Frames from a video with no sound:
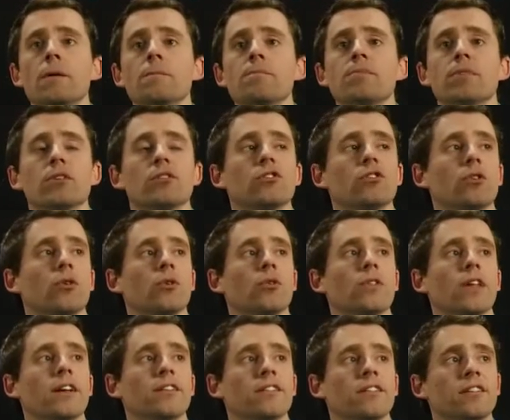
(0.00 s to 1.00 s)
So
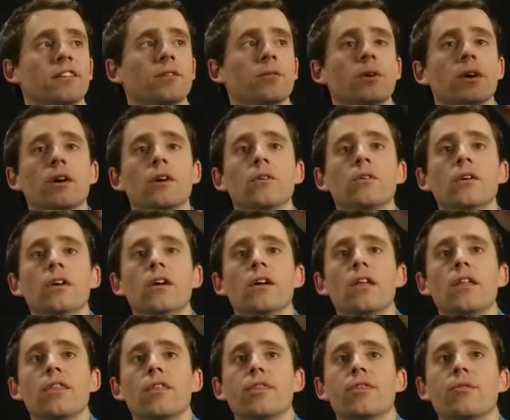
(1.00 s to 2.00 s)
that's 0.
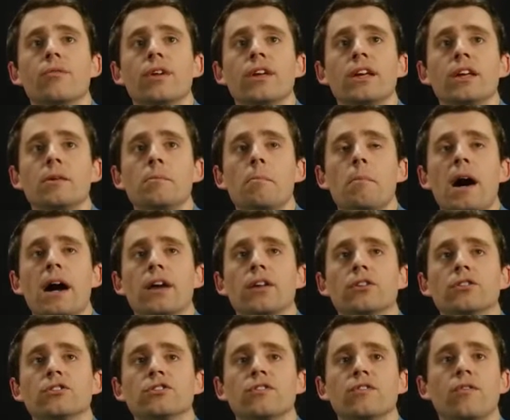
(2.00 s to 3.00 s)
3
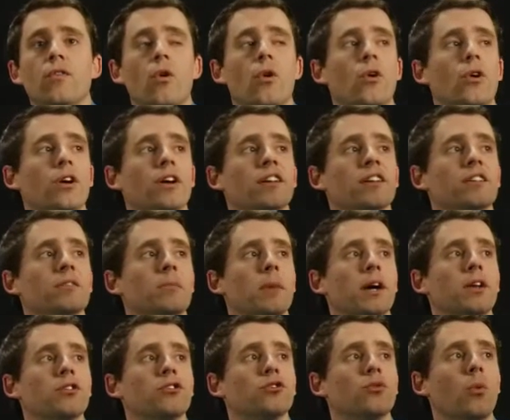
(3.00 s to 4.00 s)
minus 4 is
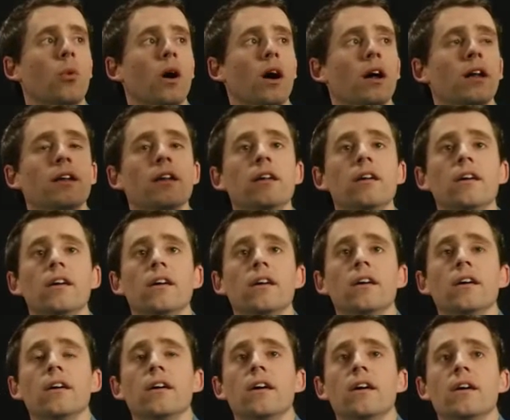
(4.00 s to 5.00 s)
minus 1.
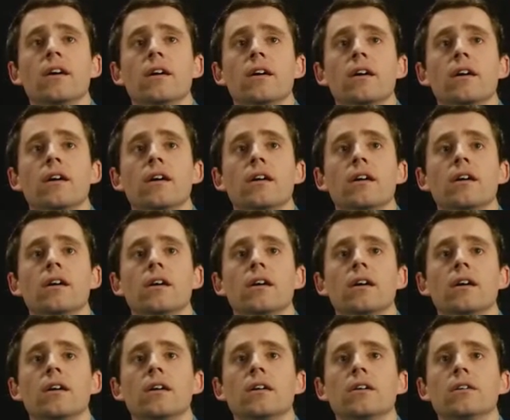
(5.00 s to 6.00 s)

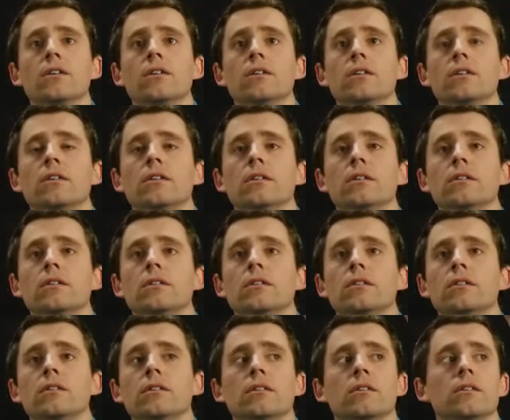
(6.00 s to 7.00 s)
Uh,
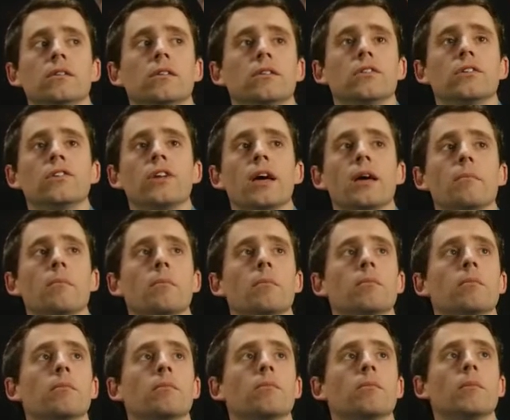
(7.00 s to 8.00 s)

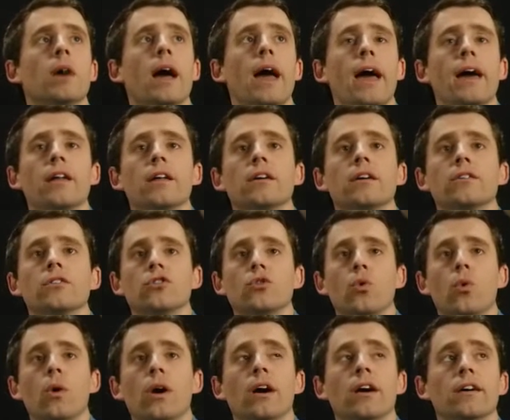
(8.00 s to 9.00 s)
I'm adding
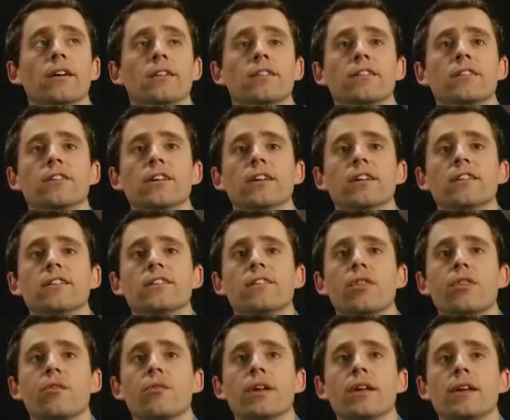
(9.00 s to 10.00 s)
twice. Yes,
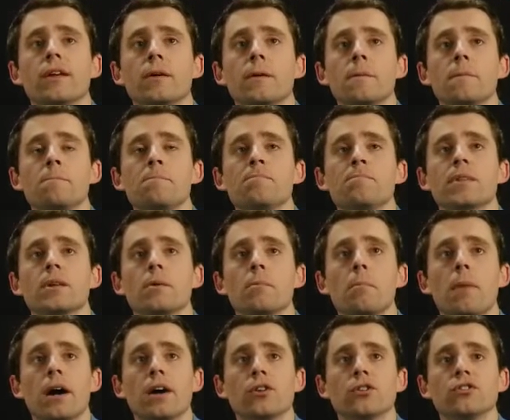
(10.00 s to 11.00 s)
3
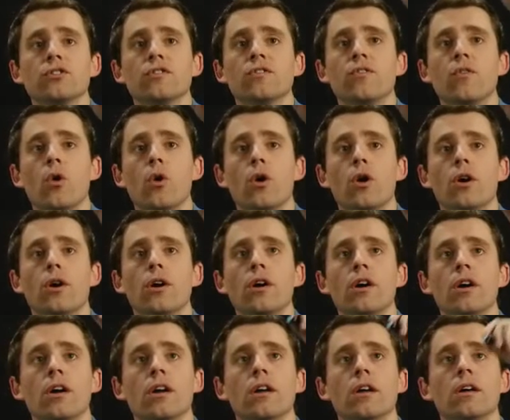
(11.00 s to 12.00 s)
minus 4
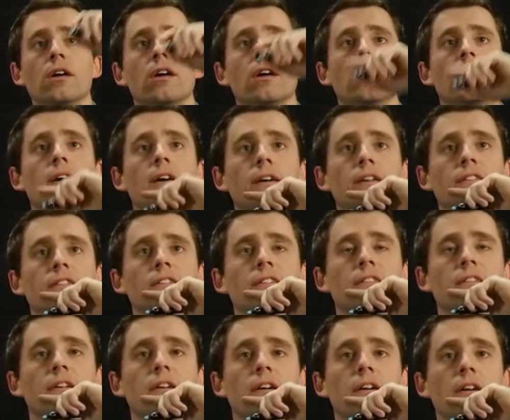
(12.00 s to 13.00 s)

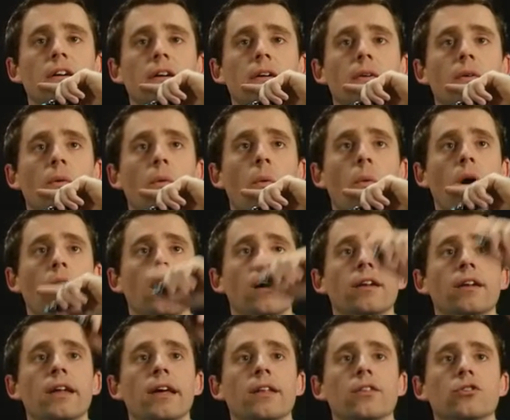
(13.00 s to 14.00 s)
is uh,
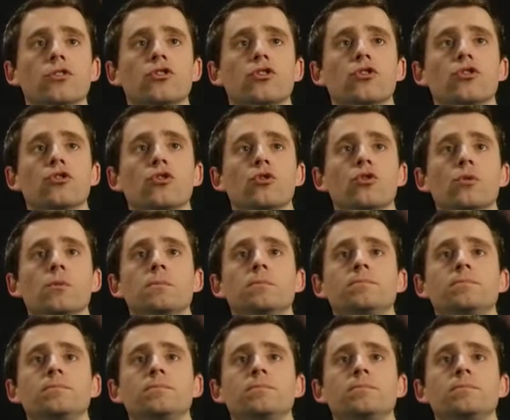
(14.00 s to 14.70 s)
1, and 2